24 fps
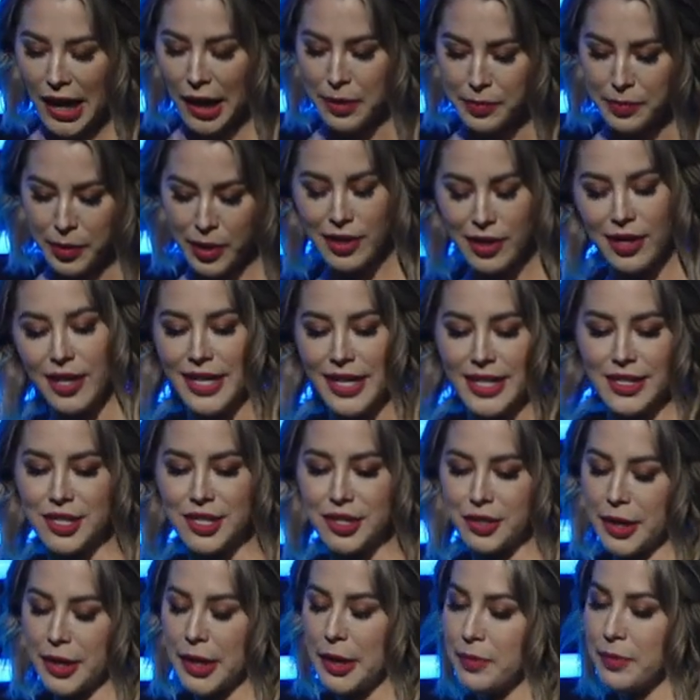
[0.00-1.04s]
I put it on
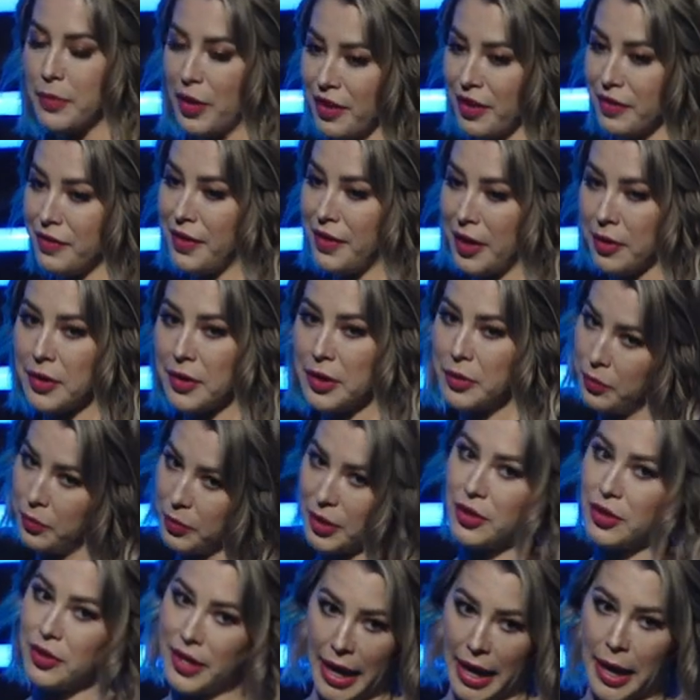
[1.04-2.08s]
Instagram with a very
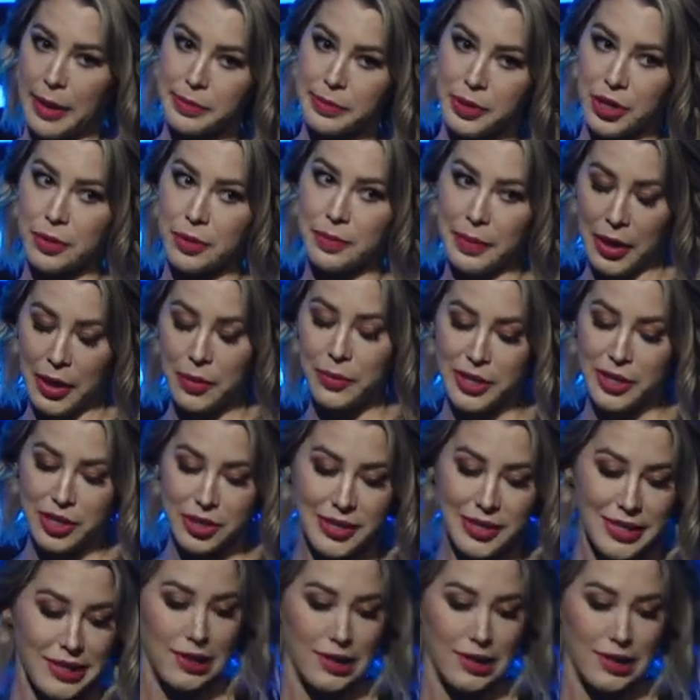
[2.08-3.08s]
real caption about what just